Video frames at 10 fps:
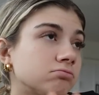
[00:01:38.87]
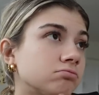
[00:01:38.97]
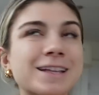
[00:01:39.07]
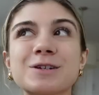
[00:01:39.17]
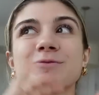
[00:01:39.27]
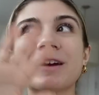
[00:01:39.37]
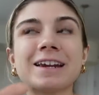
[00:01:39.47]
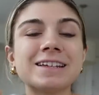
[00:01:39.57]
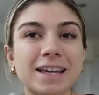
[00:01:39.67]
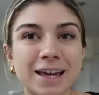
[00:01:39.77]
It's a
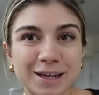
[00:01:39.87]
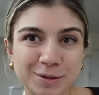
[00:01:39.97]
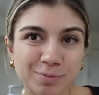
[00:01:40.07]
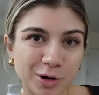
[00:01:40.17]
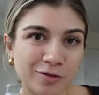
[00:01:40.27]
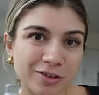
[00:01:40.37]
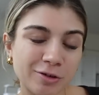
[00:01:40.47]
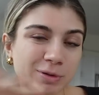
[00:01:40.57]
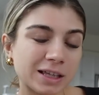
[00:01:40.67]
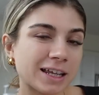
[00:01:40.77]
rainy day, it's perfect
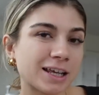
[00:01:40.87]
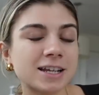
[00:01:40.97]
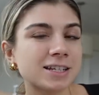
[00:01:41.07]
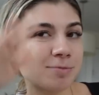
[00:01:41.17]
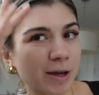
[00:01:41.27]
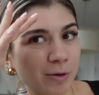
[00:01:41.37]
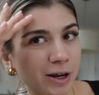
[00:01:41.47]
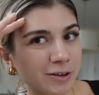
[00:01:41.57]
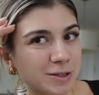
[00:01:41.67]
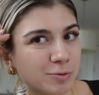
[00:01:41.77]
for planning. I did my
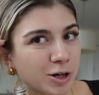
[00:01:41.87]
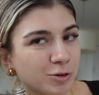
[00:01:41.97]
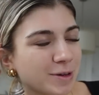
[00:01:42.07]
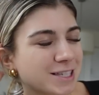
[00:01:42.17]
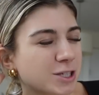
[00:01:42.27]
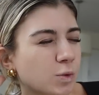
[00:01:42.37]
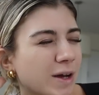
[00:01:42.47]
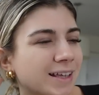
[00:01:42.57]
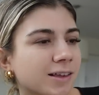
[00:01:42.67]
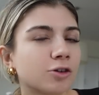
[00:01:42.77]
workout this morning with my
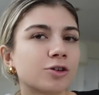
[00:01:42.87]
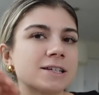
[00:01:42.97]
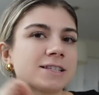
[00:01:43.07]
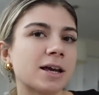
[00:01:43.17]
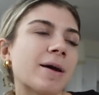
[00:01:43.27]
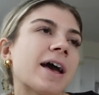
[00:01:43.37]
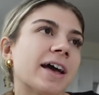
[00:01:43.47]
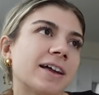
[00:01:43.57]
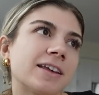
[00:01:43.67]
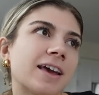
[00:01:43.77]
sweaty little greased up
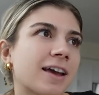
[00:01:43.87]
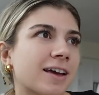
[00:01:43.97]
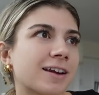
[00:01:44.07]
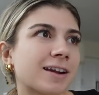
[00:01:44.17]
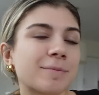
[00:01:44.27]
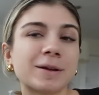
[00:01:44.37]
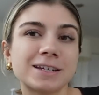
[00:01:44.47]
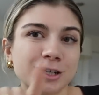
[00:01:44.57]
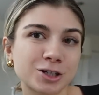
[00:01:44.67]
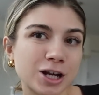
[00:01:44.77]
head, and I'm gonna
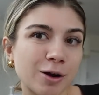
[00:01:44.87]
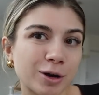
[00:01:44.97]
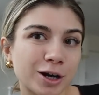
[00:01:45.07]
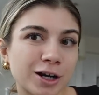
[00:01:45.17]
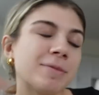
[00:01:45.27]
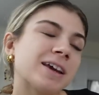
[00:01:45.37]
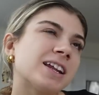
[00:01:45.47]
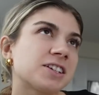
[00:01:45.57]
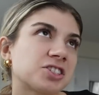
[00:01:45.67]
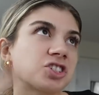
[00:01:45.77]
take a shower, make an
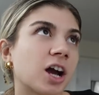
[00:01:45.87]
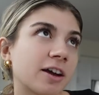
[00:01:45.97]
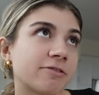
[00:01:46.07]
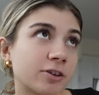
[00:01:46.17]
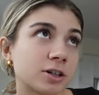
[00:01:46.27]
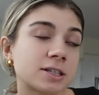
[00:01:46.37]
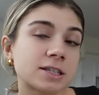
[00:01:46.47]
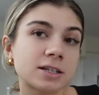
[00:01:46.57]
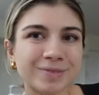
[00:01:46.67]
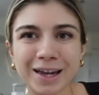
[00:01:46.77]
iced chai first.